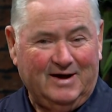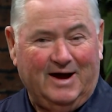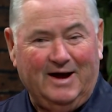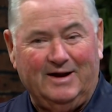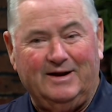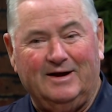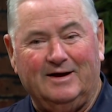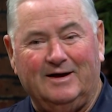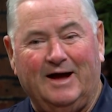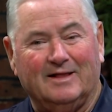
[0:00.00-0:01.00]
and
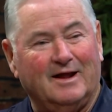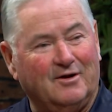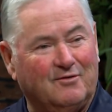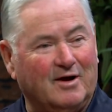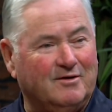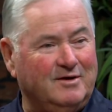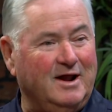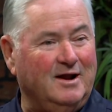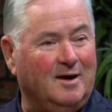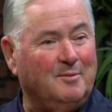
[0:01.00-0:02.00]
Athletic Director
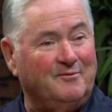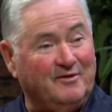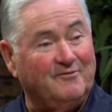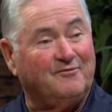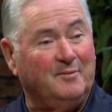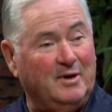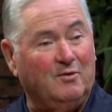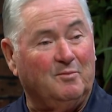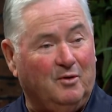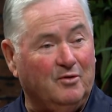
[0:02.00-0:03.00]
Dean Hubbard, very familiar
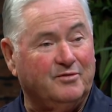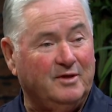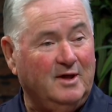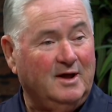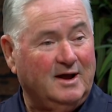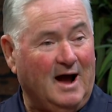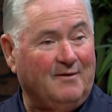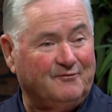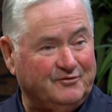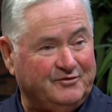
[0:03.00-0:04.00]
with both
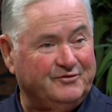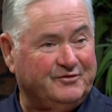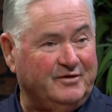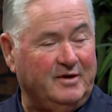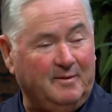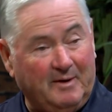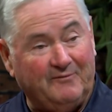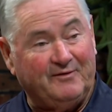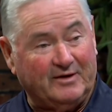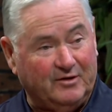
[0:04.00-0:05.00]
conferences, and as a matter
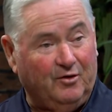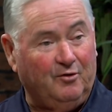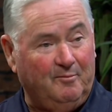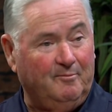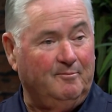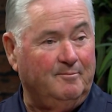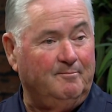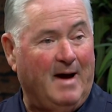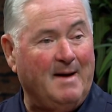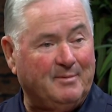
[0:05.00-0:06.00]
of fact, the whole
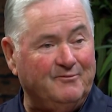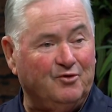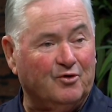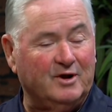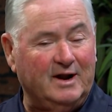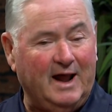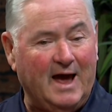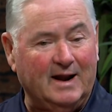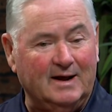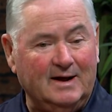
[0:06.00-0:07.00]
map of Northern
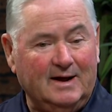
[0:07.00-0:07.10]
Indiana,